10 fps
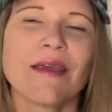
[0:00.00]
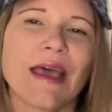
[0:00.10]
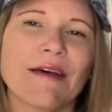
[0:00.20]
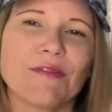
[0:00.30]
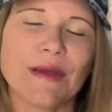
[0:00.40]

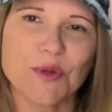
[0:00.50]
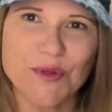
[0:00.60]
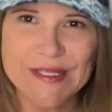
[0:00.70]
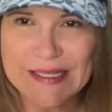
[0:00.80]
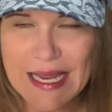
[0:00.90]
Have a
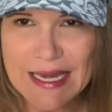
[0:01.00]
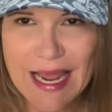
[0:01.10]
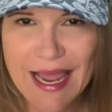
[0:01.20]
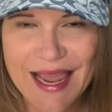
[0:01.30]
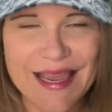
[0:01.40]
fabulous
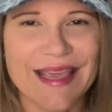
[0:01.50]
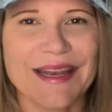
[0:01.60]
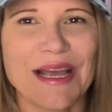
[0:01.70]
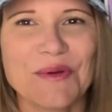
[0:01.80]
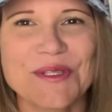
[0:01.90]
Sunday, and
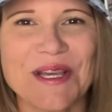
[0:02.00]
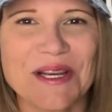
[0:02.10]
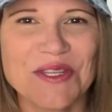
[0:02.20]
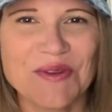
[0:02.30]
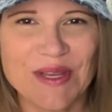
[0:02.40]
I will
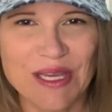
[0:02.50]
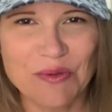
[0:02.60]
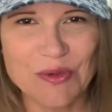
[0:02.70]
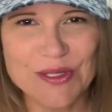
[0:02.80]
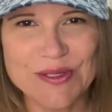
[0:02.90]
talk to you
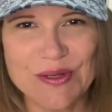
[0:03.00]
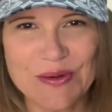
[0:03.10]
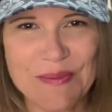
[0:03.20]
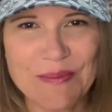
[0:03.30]
again real soon.